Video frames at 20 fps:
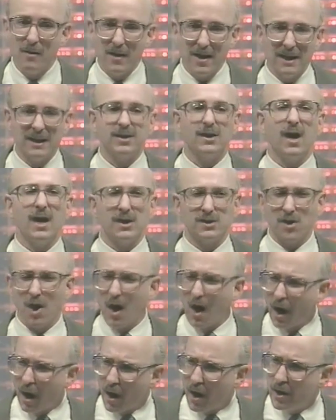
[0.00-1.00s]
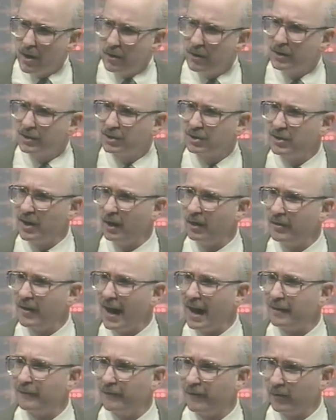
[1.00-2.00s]
it's, it's harder to sell
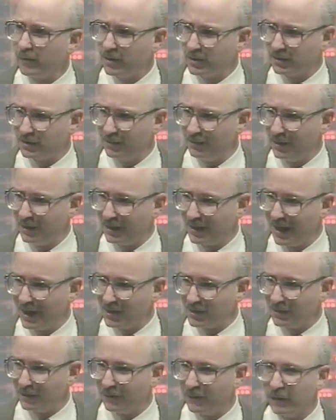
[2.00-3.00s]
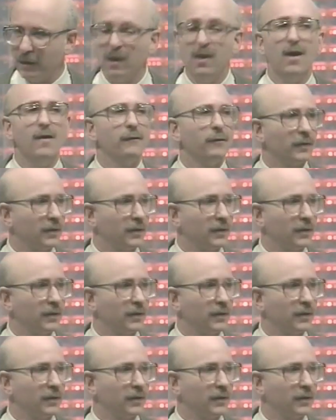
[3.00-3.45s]
that for risk communication, for, for